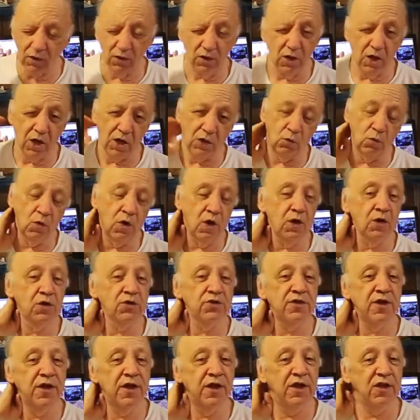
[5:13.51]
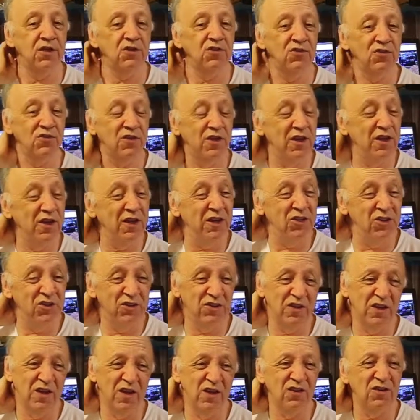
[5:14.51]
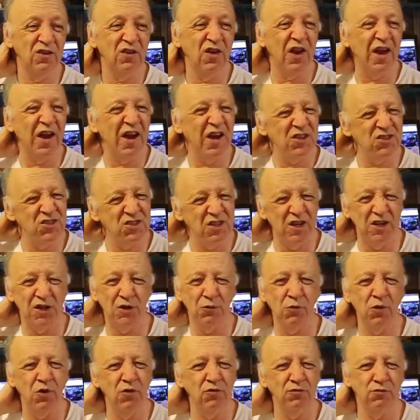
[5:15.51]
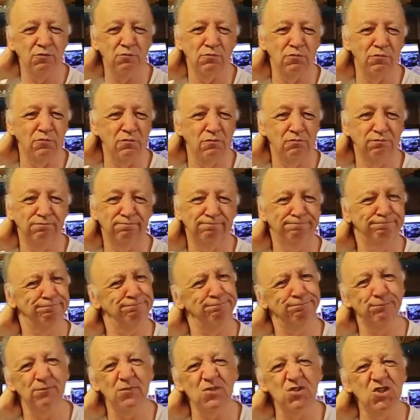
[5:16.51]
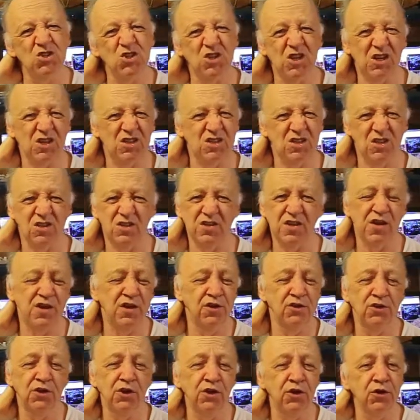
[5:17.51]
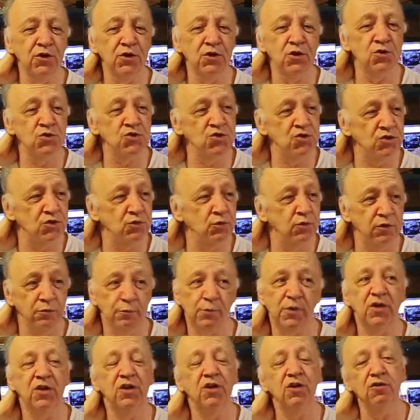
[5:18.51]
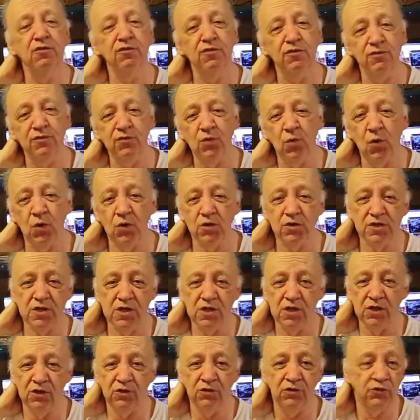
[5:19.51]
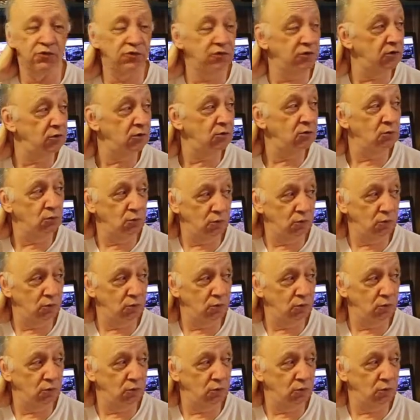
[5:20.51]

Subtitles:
hot water tanks, they tend to last anywhere from 6 to 10 years, and we've been here for 14, so